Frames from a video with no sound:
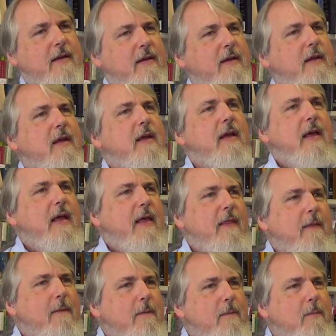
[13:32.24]
And
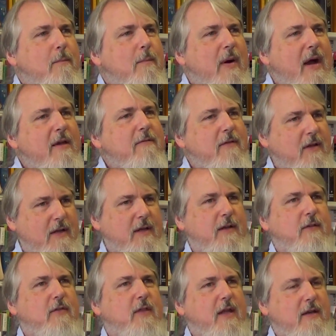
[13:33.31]
my
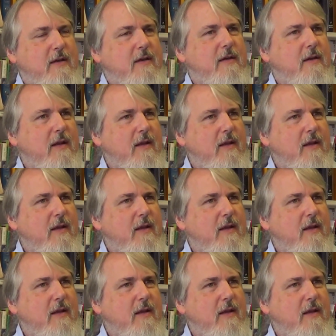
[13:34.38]
feeling is that